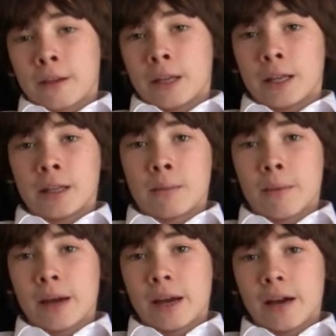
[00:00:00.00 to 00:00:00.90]
that they
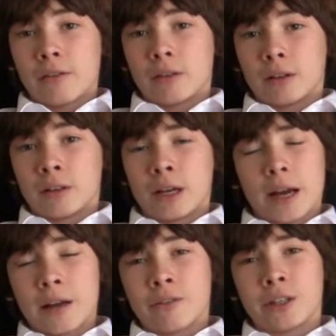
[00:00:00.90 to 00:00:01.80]
may have
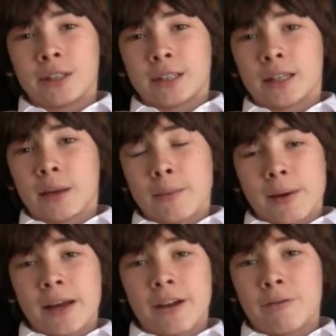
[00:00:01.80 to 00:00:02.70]
the evidence that they
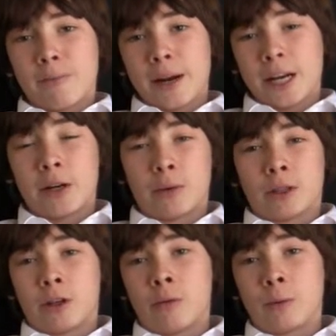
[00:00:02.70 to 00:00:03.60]
may have mated
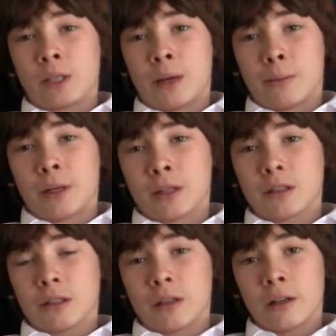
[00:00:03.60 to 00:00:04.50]
with the Homo
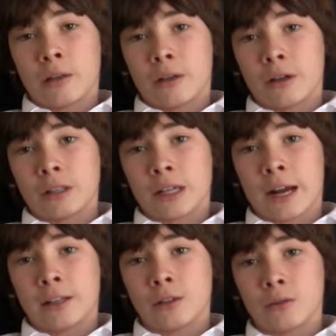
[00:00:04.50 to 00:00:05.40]
sapiens, and thus
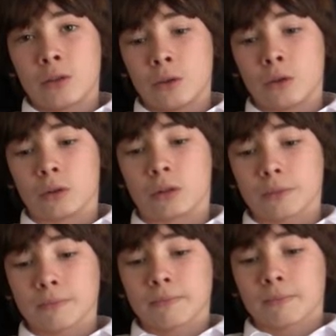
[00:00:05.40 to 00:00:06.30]
had those tools.
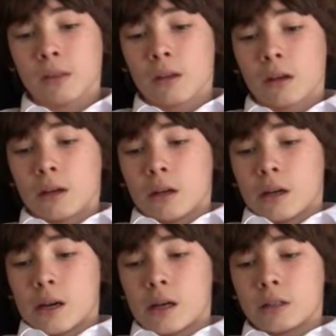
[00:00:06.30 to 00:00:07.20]

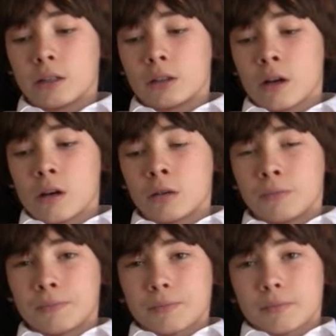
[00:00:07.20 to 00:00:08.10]
And so